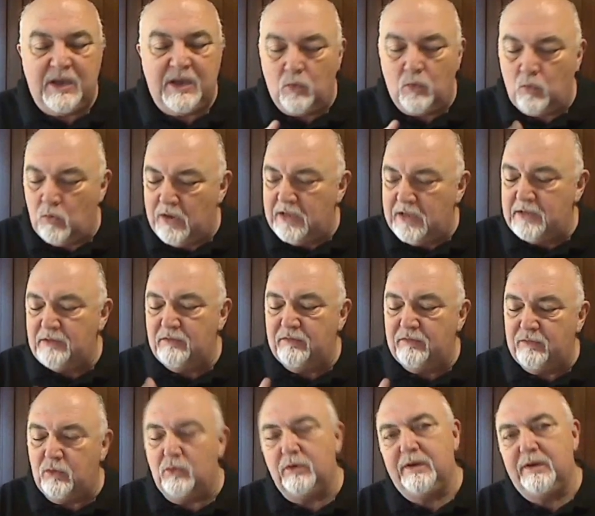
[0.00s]
our 1,
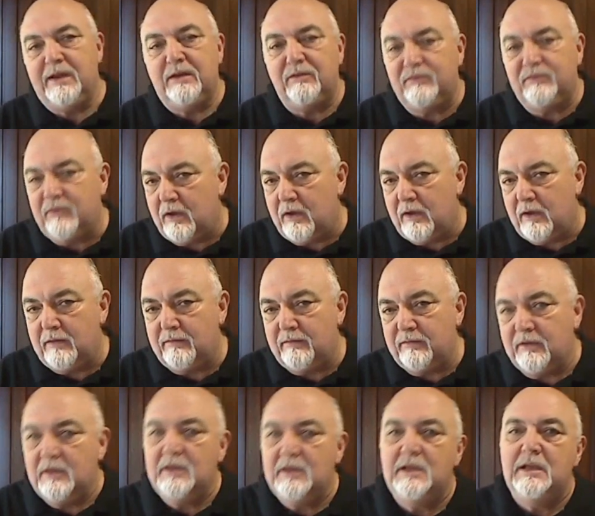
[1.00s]
4 and our
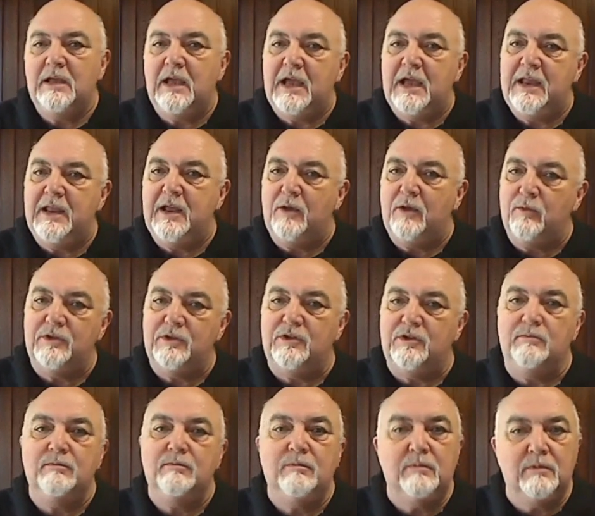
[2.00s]
5, and our
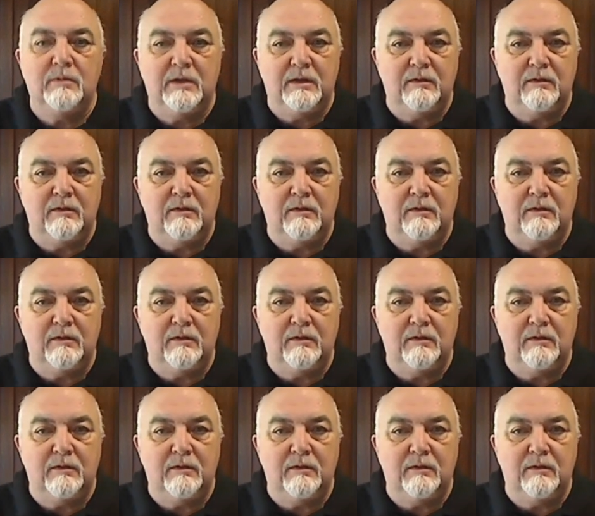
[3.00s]
rhythm,